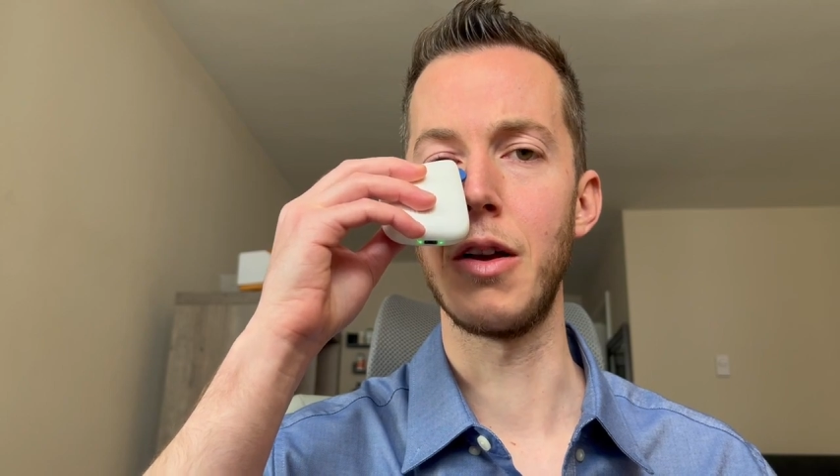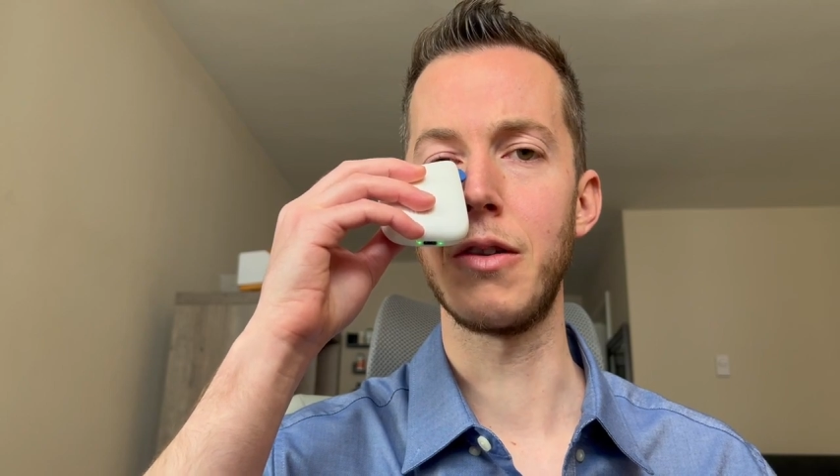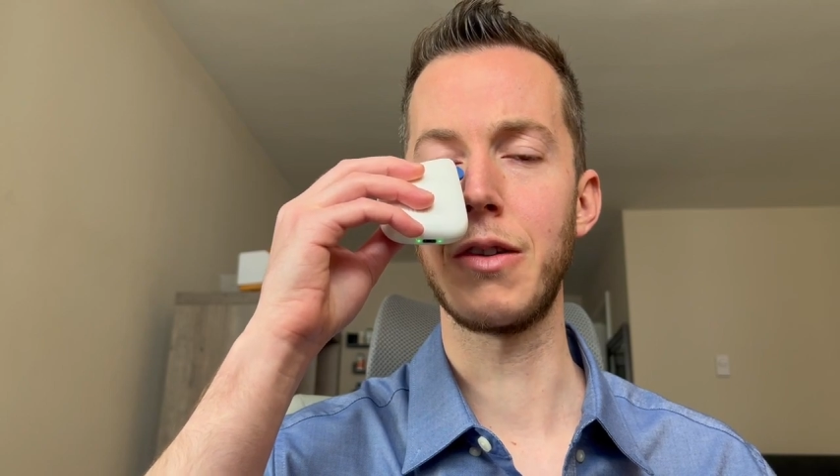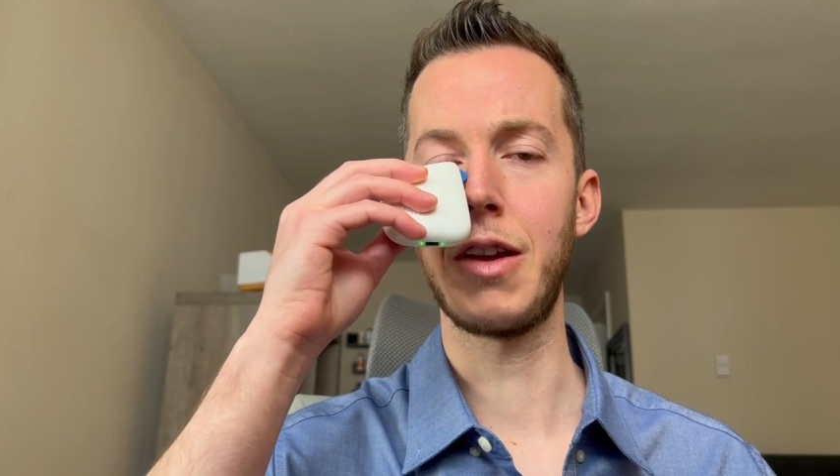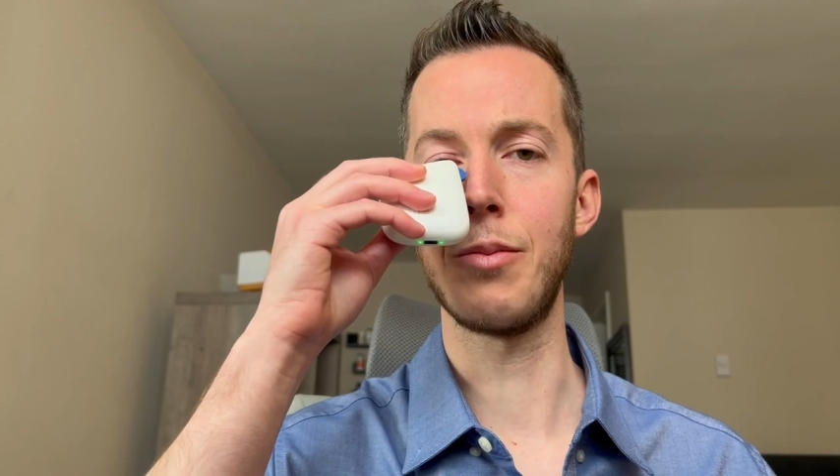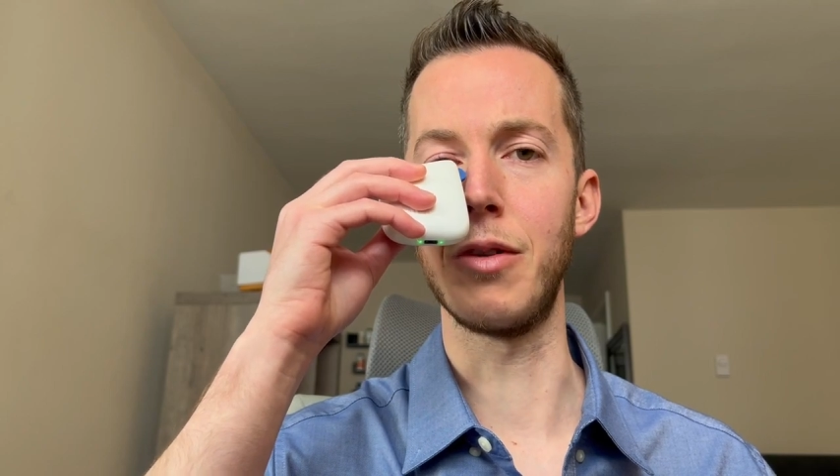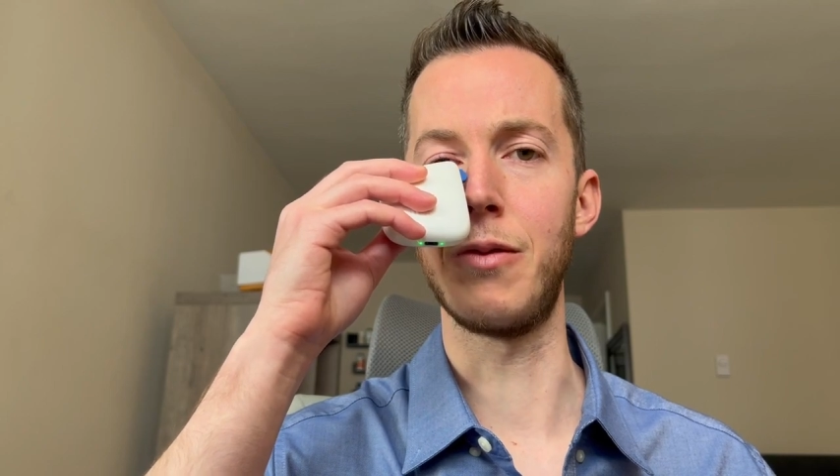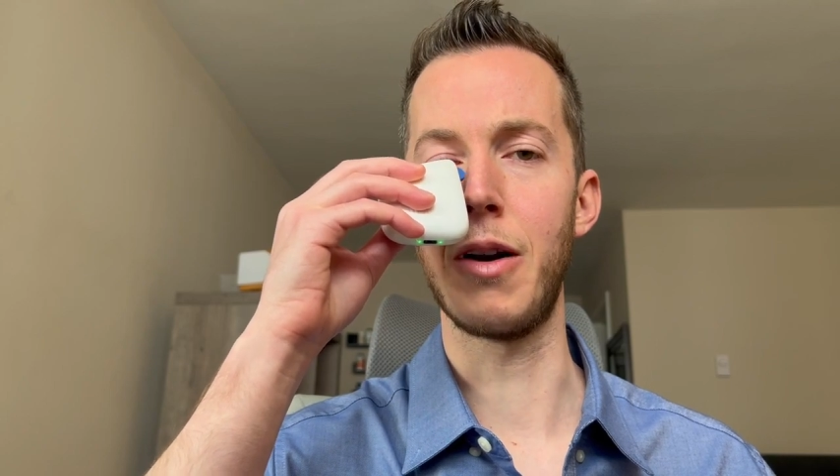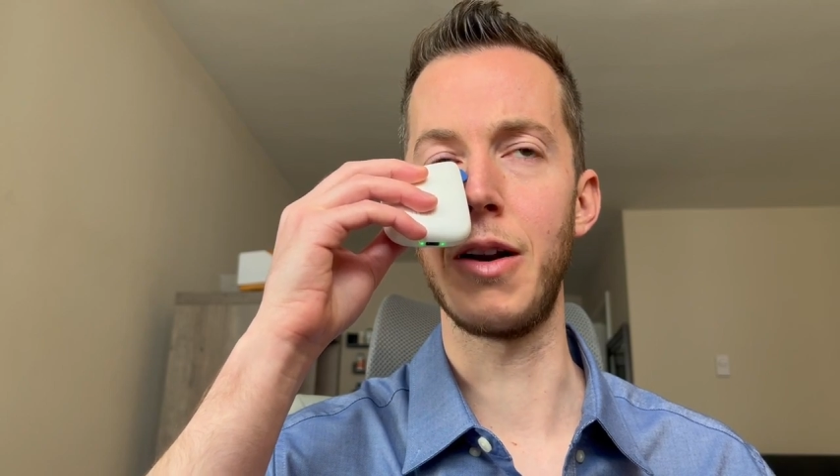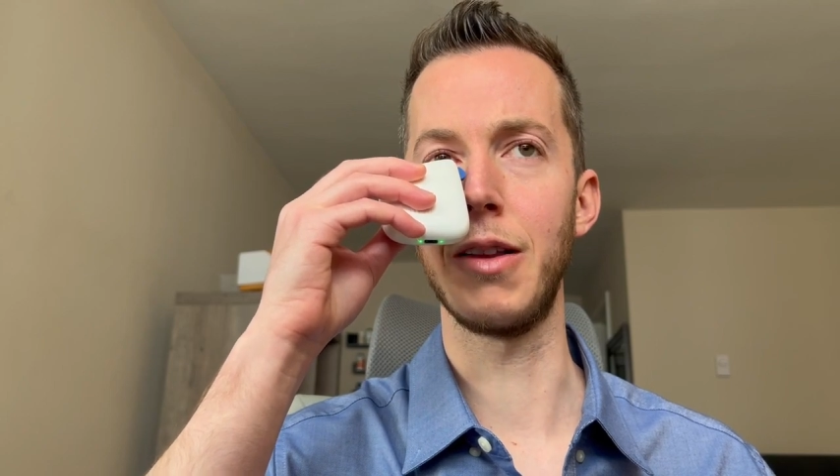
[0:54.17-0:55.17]
just keep it
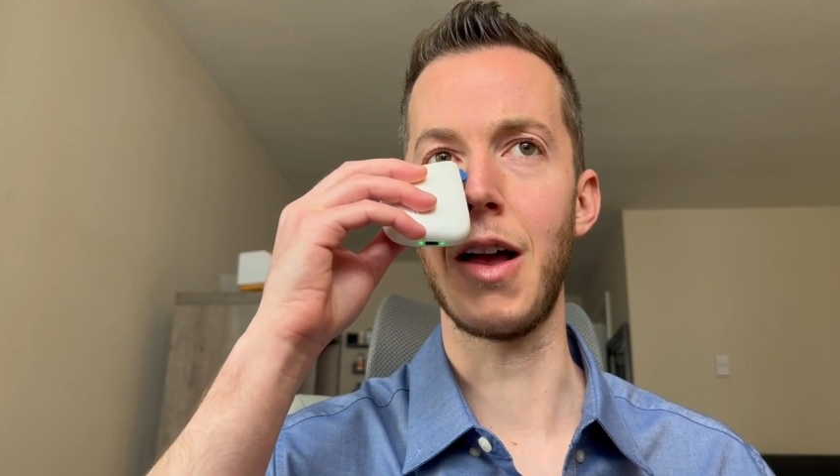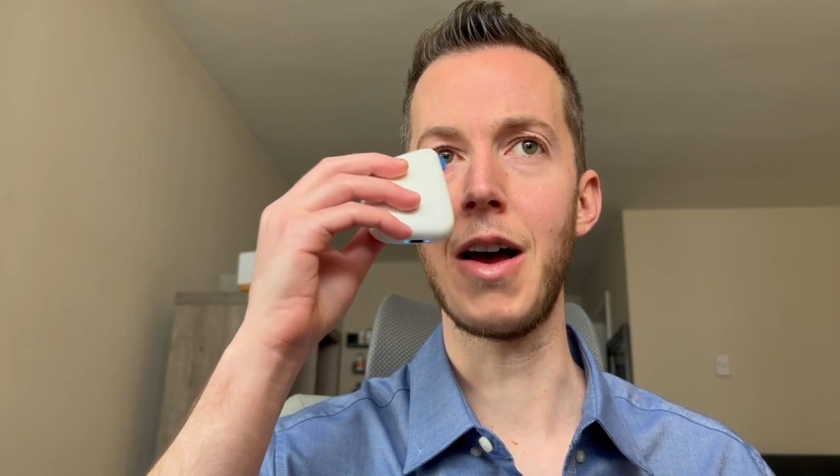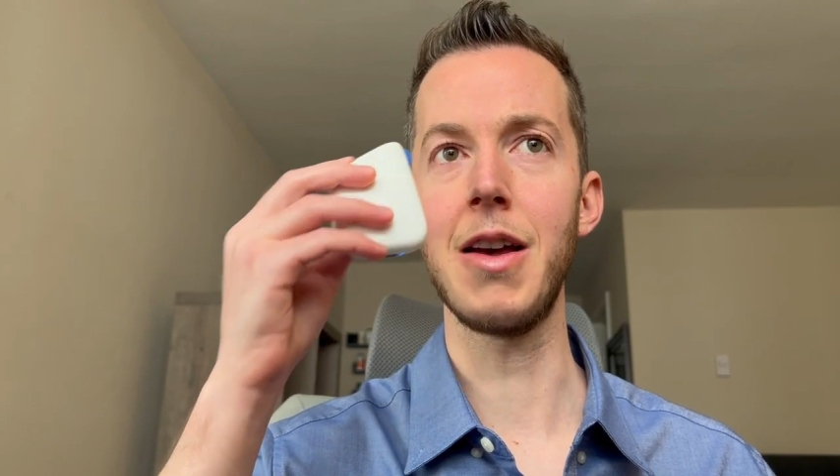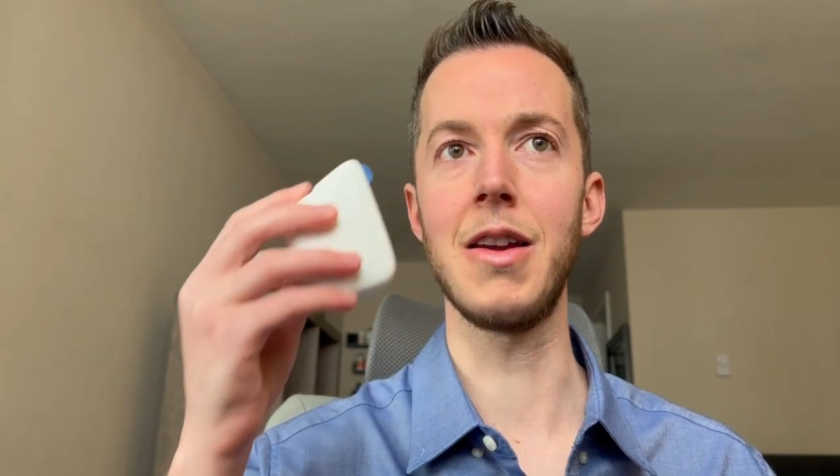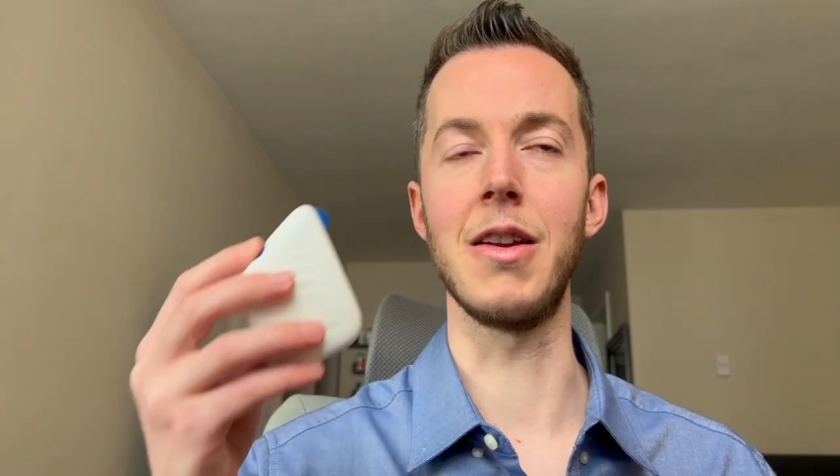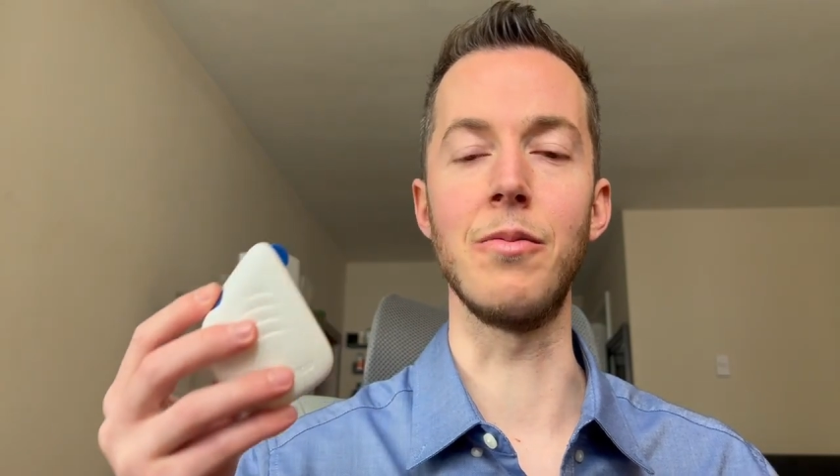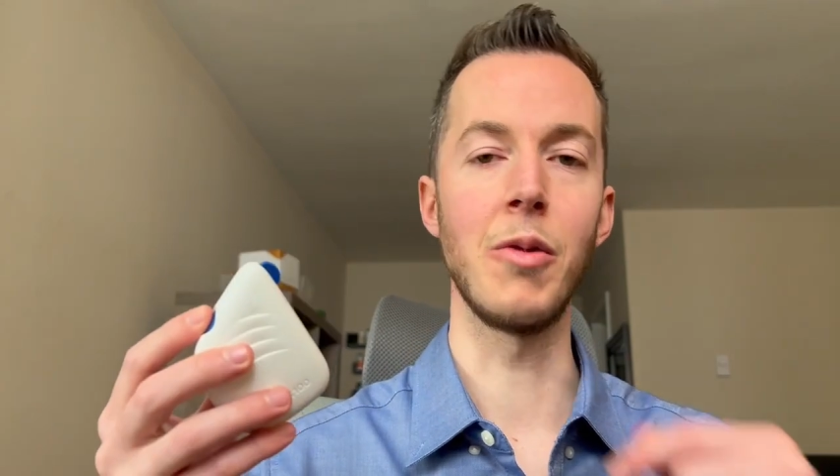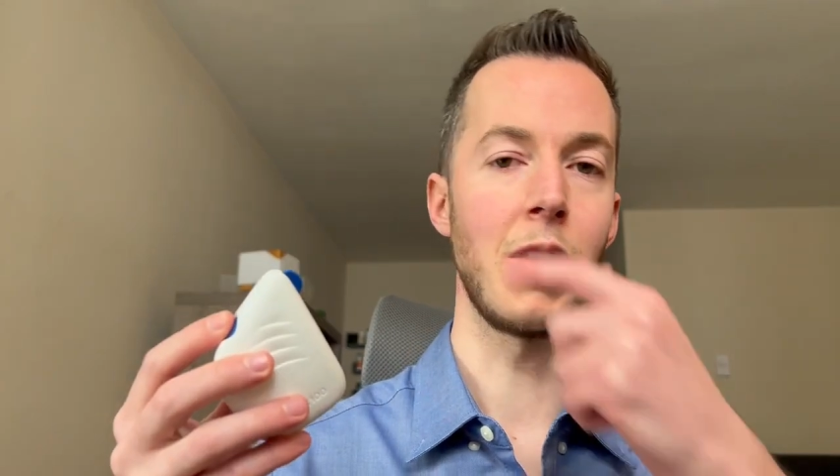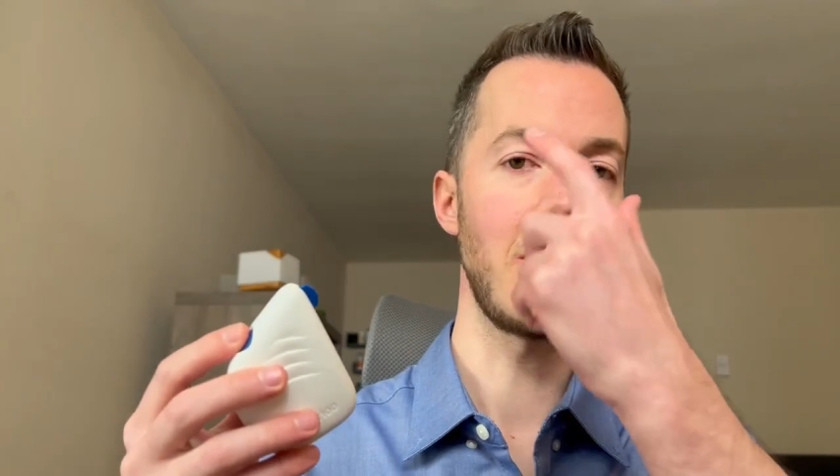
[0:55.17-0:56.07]
very light and